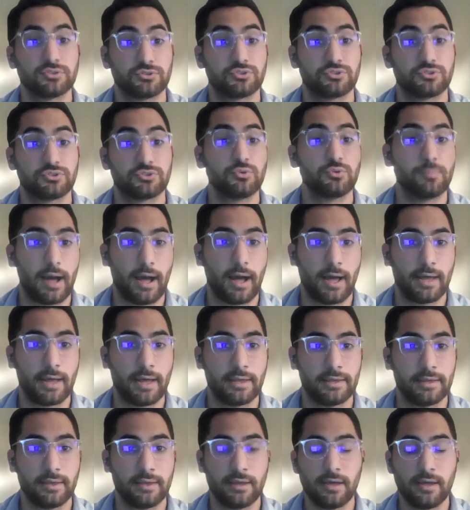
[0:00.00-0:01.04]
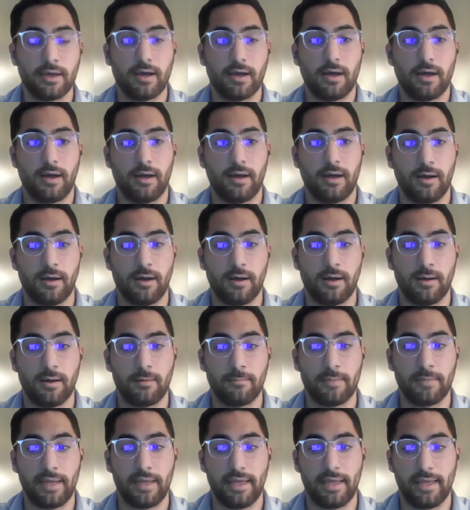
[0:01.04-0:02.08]
to buy
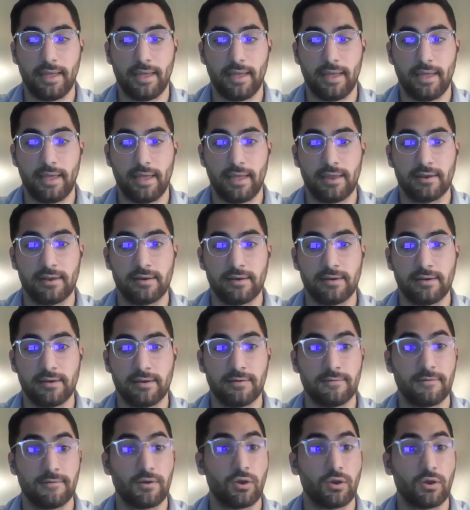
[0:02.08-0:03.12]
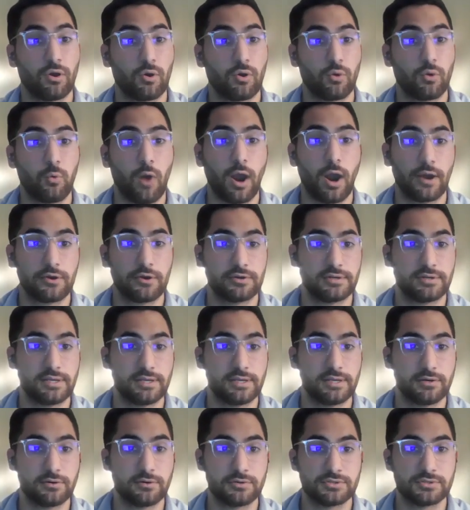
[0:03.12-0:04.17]
and acquire
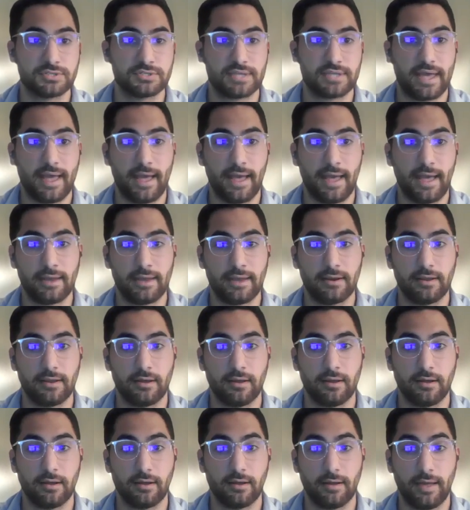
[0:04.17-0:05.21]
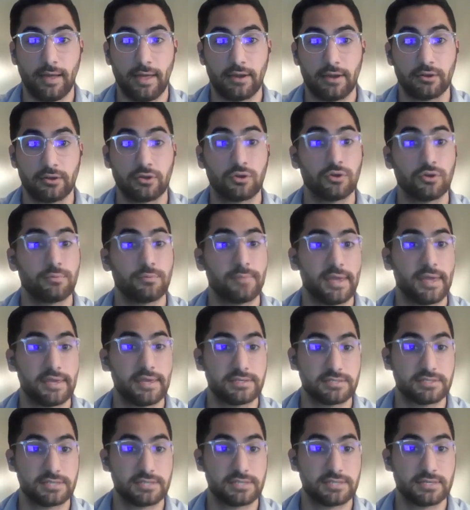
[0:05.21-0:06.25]
deals at a good
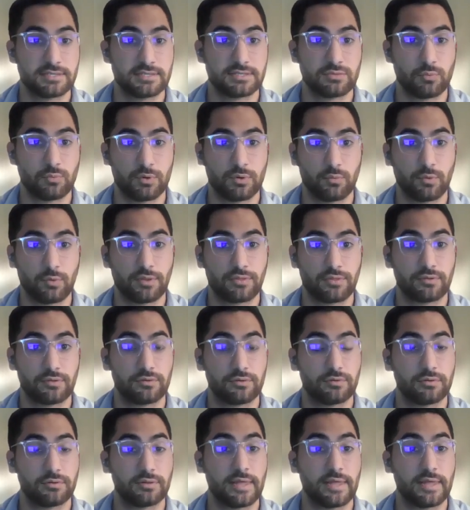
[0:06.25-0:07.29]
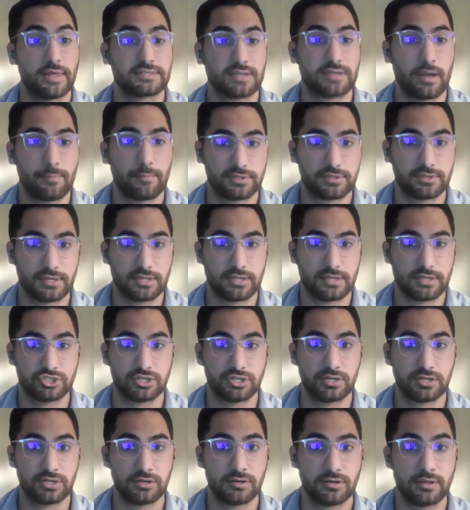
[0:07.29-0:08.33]
basis with less
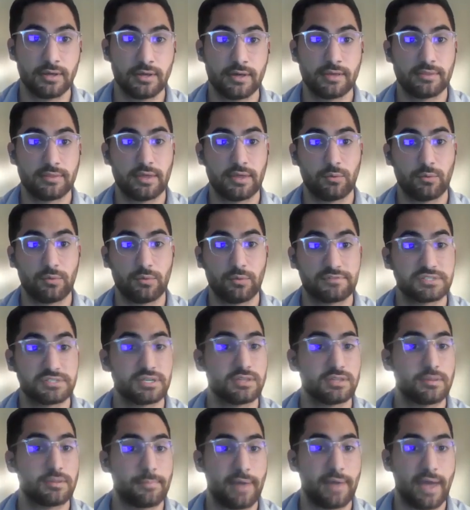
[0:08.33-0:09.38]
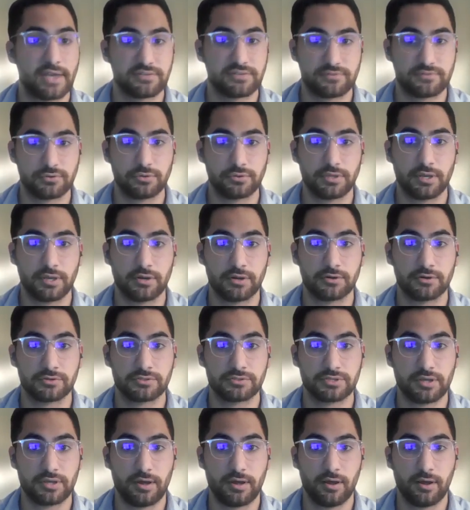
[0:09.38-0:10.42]
competition than we've seen the past few
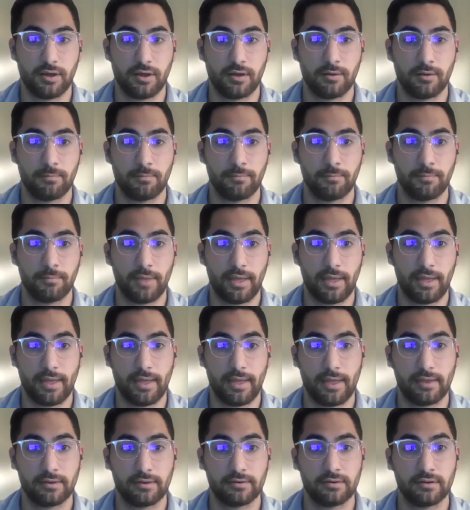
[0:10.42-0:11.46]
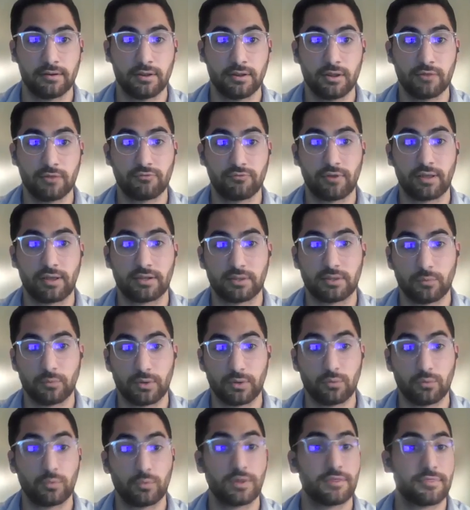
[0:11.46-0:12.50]
years. And frankly,
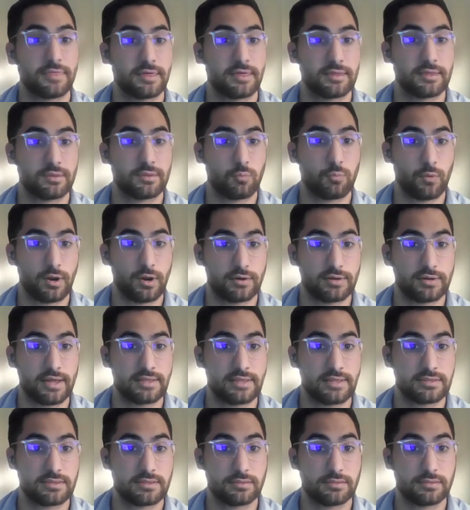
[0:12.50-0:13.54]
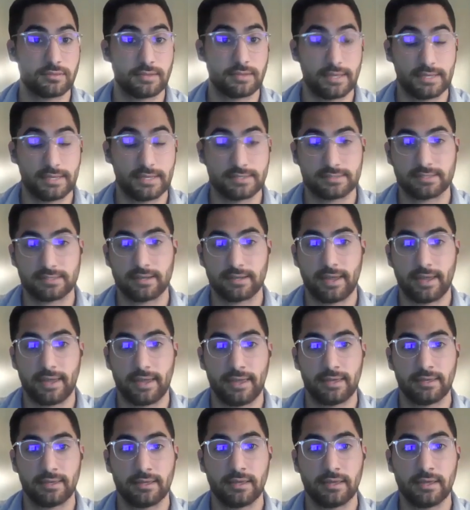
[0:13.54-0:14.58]
we think where debt is
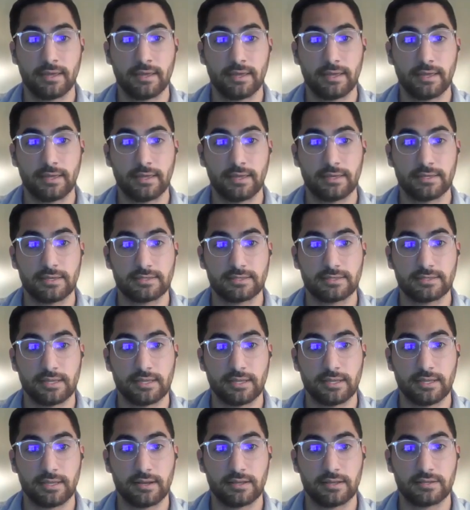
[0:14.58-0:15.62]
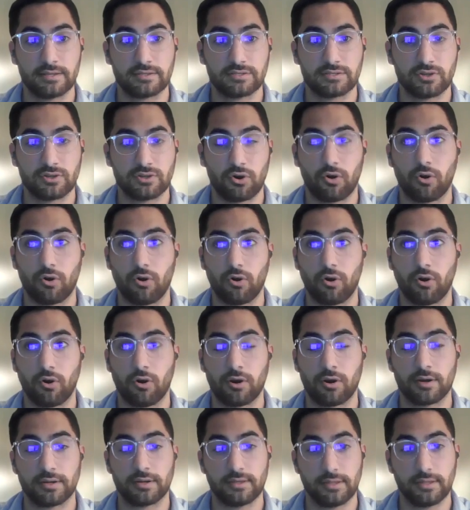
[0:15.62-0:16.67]
today it is
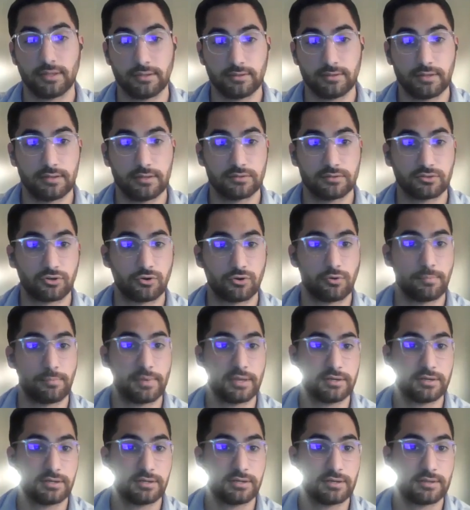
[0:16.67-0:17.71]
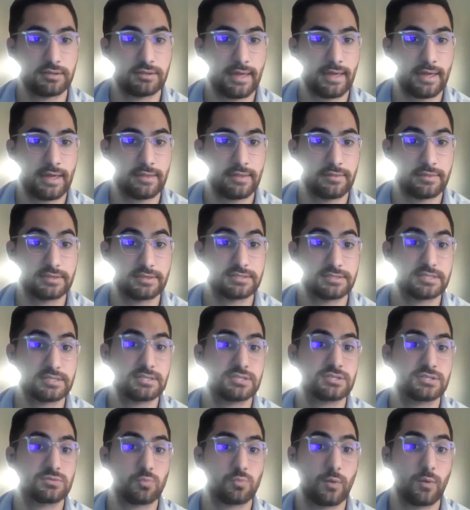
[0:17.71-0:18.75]
our internal opinion that this
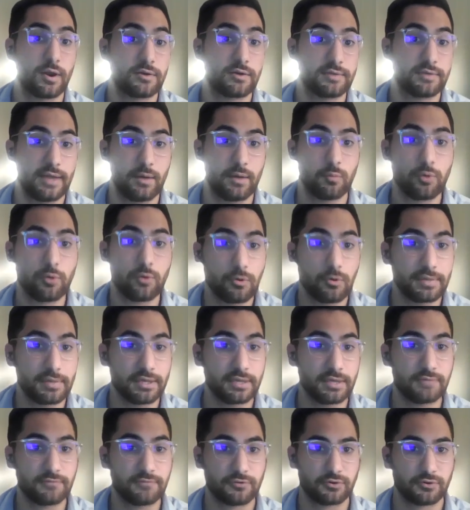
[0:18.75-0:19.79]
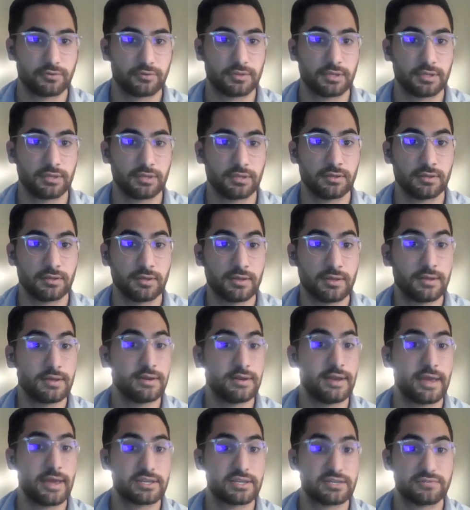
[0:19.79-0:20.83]
is where debt will be for the
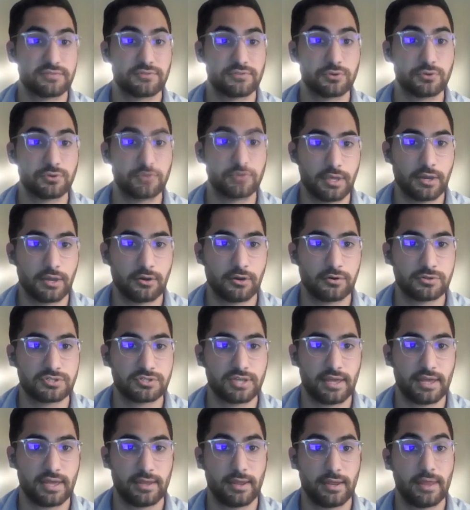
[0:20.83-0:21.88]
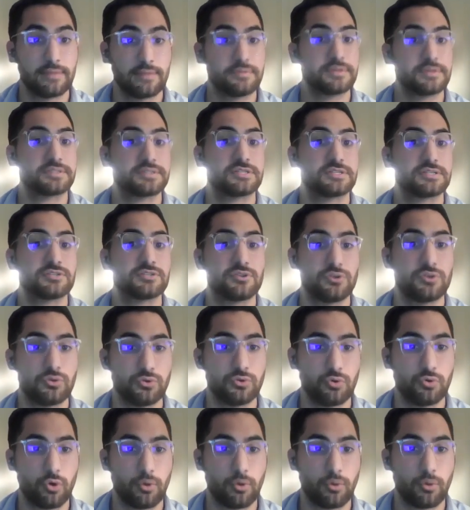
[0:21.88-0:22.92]
next few years, and this is the new
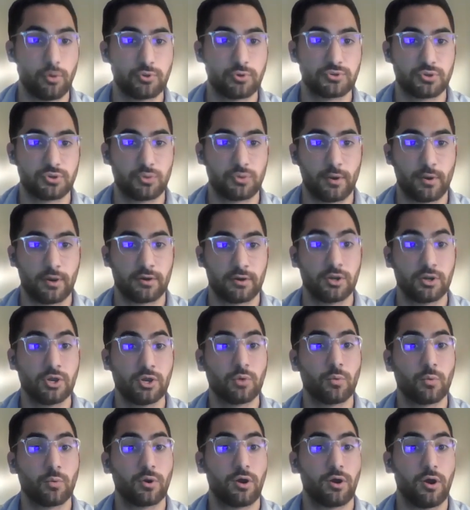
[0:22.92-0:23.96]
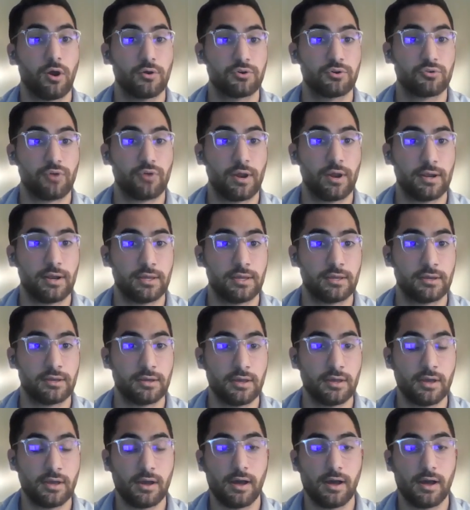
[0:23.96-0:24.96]
normal. So we're underwriting